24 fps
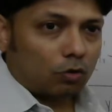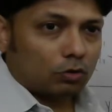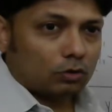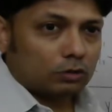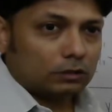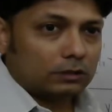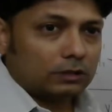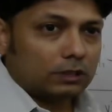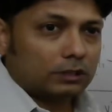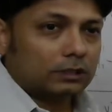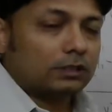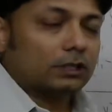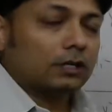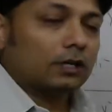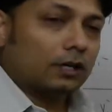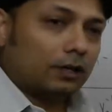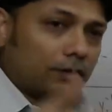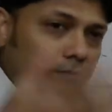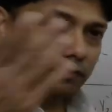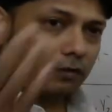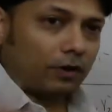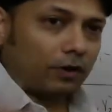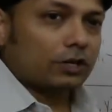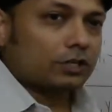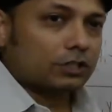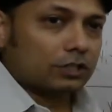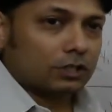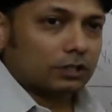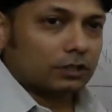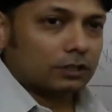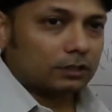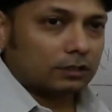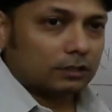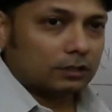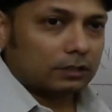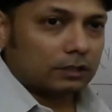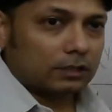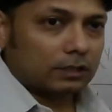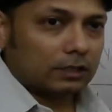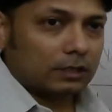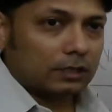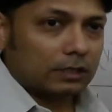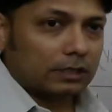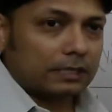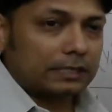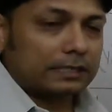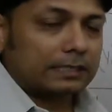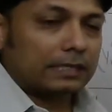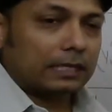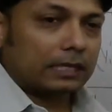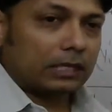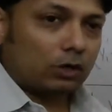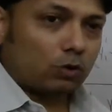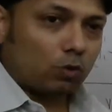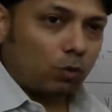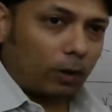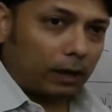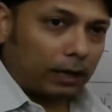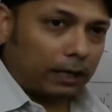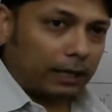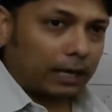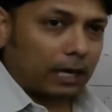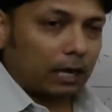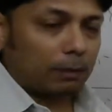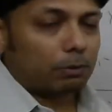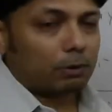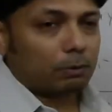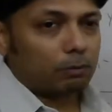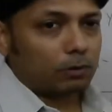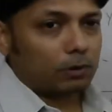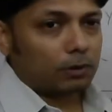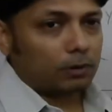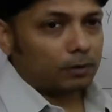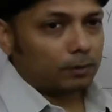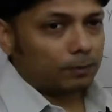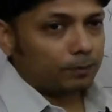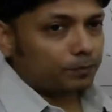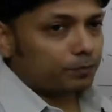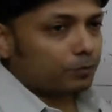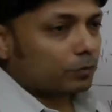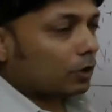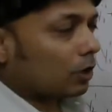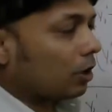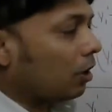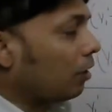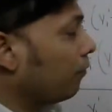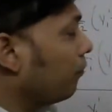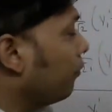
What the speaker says: The third function is equally capable of